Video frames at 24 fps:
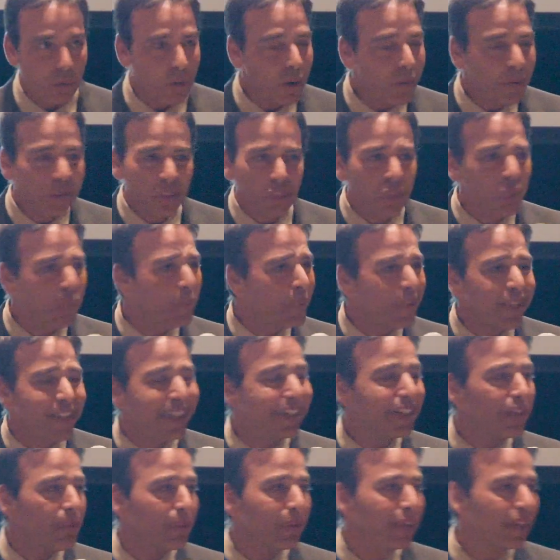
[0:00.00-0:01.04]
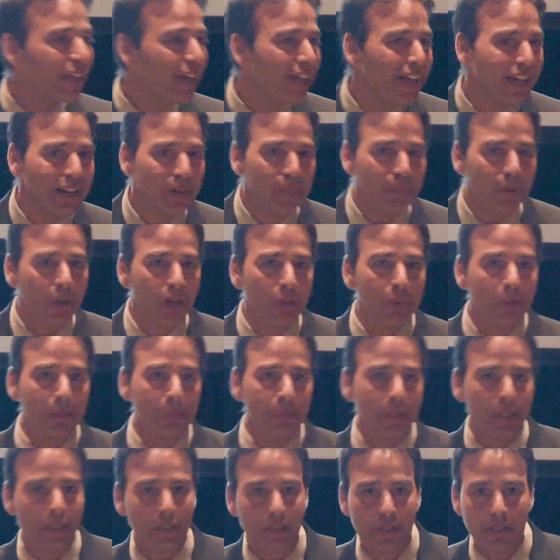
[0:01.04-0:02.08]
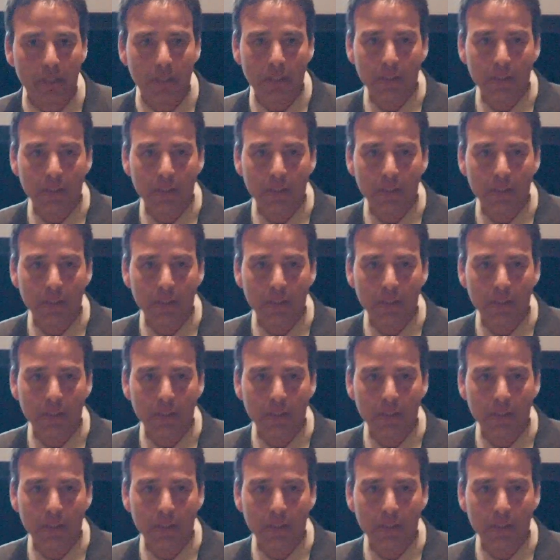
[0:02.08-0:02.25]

What would 3 steps ahead probably be?